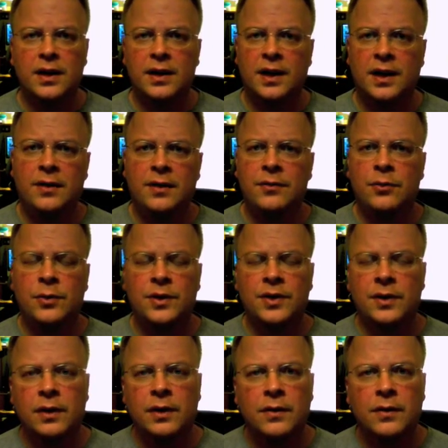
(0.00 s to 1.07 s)
I don't even know what to
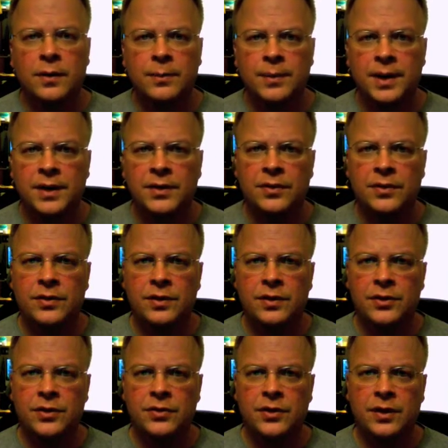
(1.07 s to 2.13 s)
call them because they're
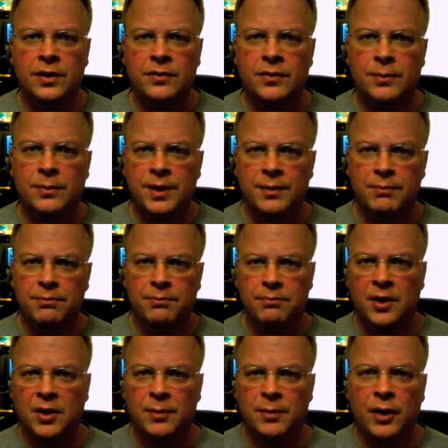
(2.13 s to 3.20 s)
just kind of a big
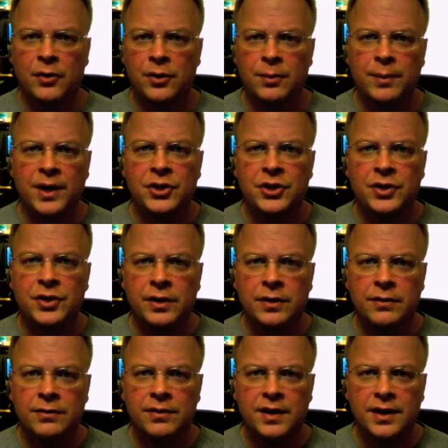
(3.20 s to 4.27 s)
amalgamation
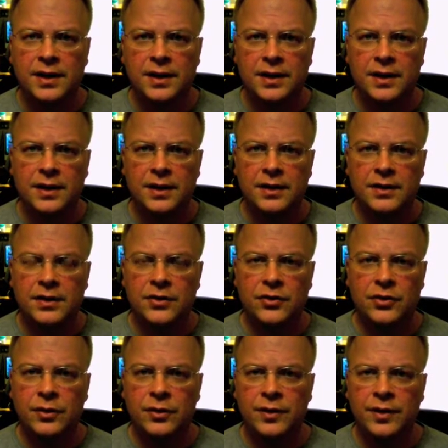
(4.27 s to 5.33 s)
of
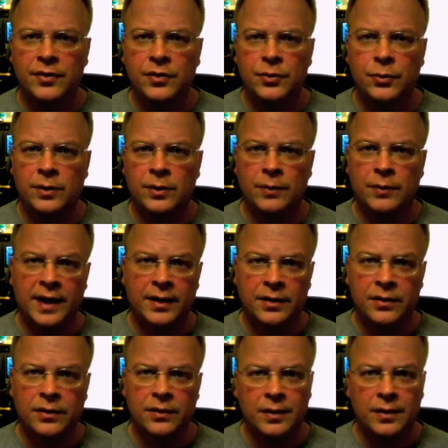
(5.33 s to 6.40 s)
conservatives who are
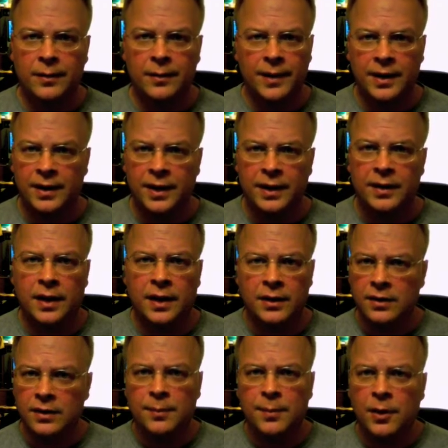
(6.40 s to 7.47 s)
radical. And I'm not, again, not
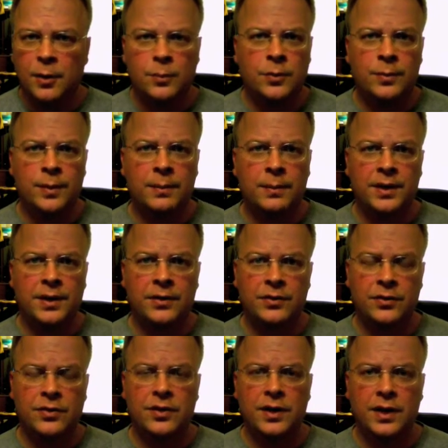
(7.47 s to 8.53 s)
going to lump all
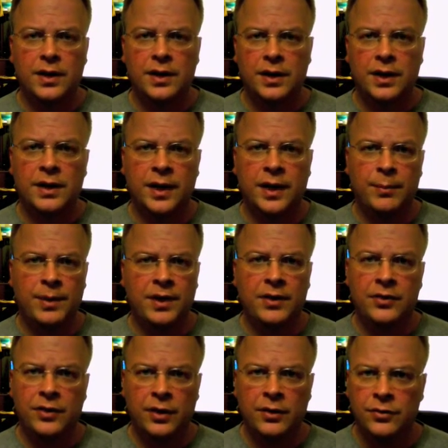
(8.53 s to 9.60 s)
Republicans in that because
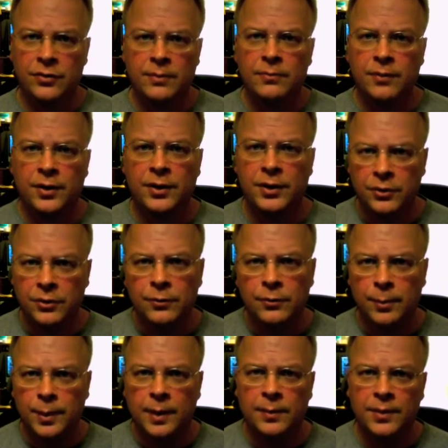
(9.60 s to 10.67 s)
there are some very good
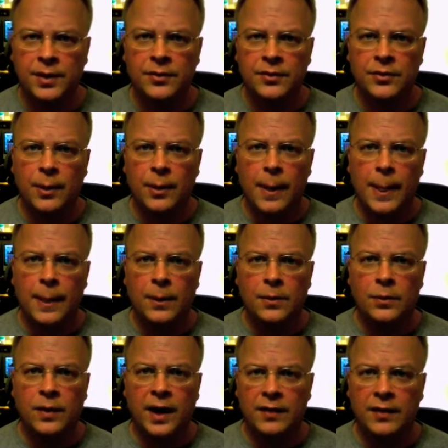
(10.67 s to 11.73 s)
Republicans who
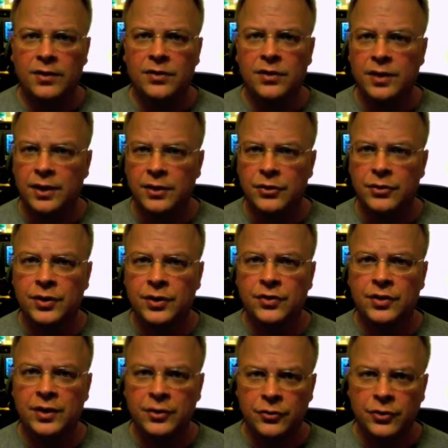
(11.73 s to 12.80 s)
have this country's
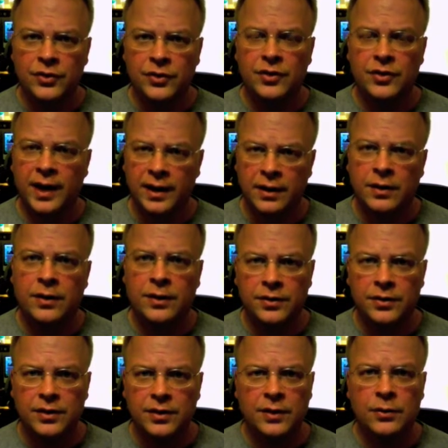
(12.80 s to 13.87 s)
interests at
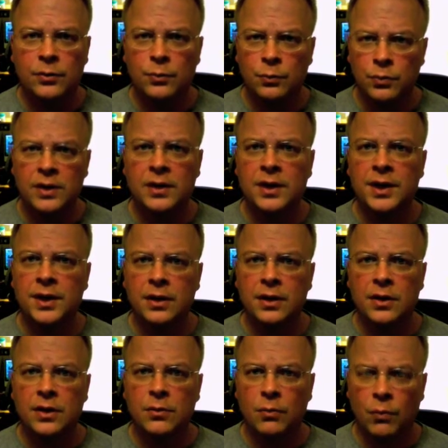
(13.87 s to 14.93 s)
heart and who really
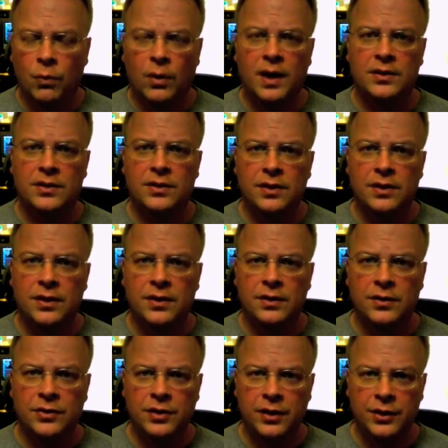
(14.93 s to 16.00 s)
want
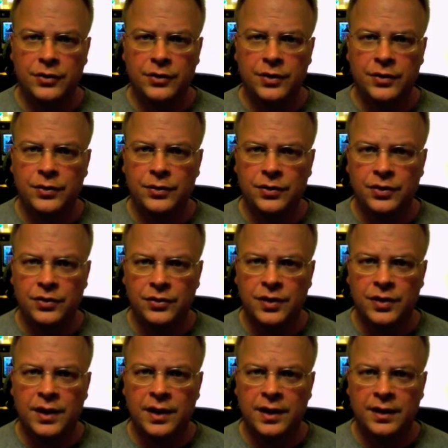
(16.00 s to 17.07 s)
this country to
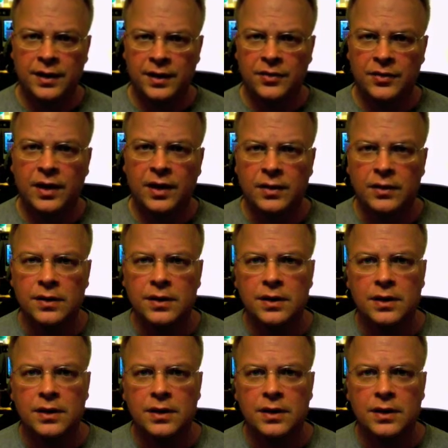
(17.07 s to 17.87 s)
succeed and excel.